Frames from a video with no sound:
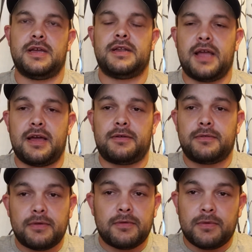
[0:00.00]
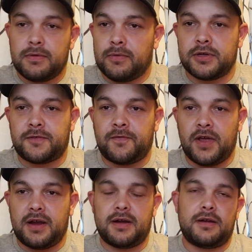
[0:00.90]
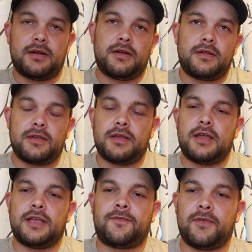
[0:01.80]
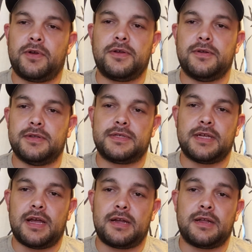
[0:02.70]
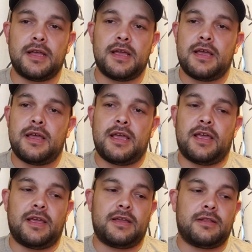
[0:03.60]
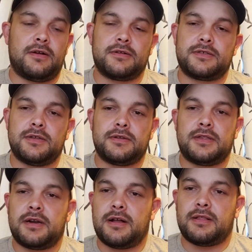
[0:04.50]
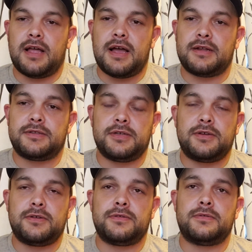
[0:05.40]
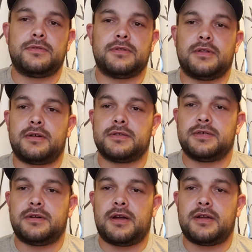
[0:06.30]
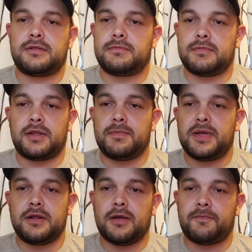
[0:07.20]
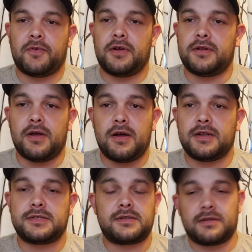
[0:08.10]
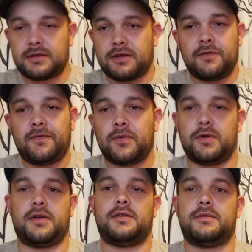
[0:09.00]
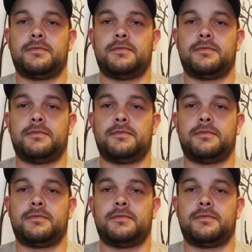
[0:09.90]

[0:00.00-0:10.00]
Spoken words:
Now, what's fair? It's for you to decide. As long as they're not lying to you, as long as they're being upfront and honest, go for it.